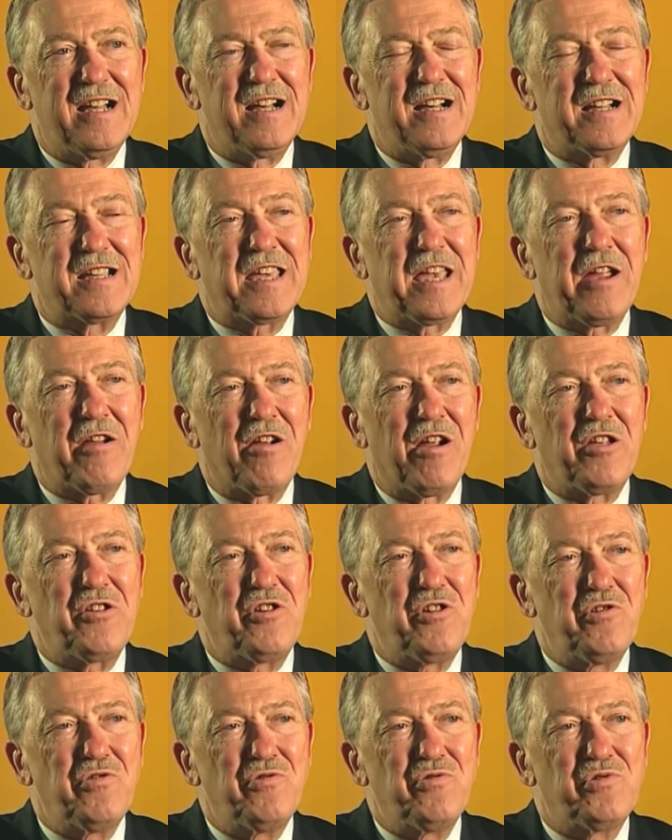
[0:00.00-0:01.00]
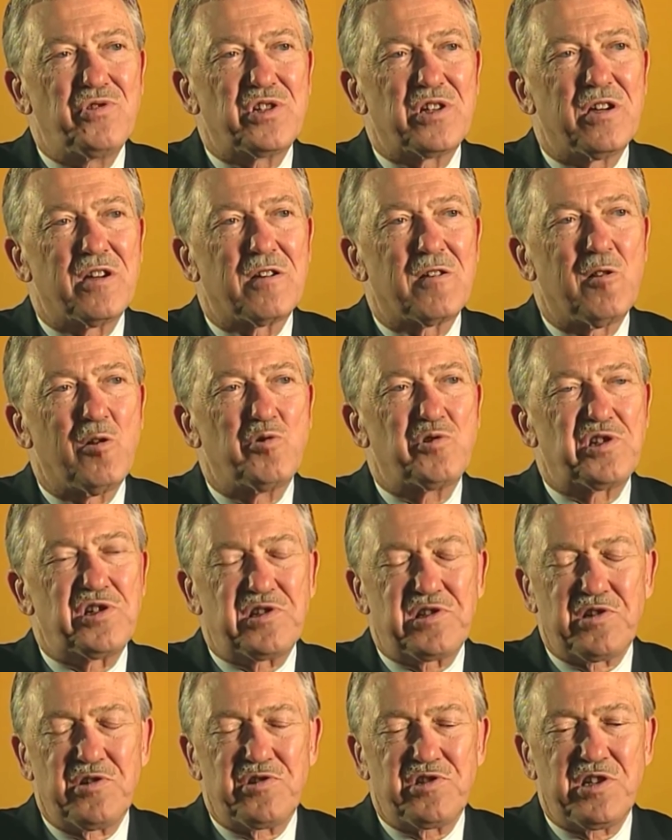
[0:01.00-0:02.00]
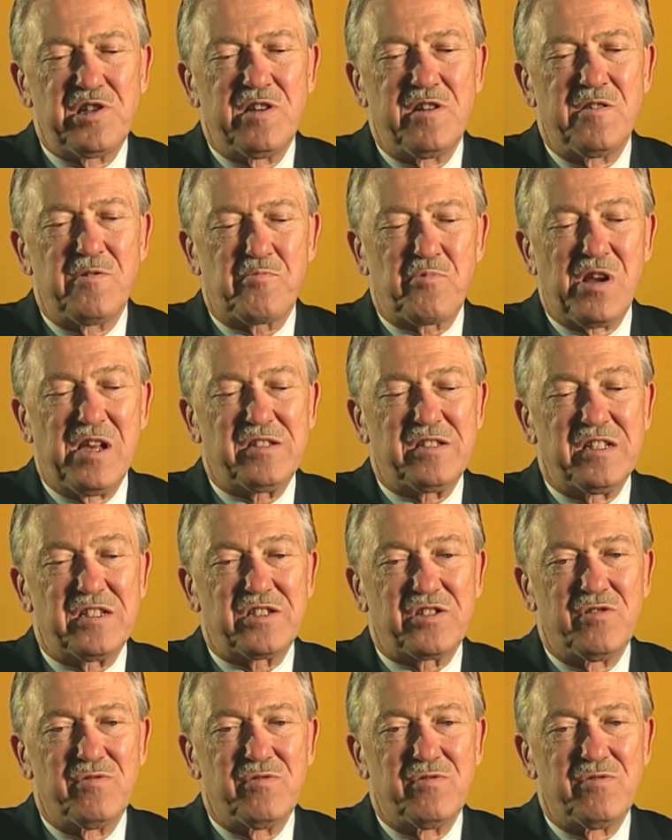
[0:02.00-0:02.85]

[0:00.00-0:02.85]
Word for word: uh, Karen Hughes, a close associate of the President.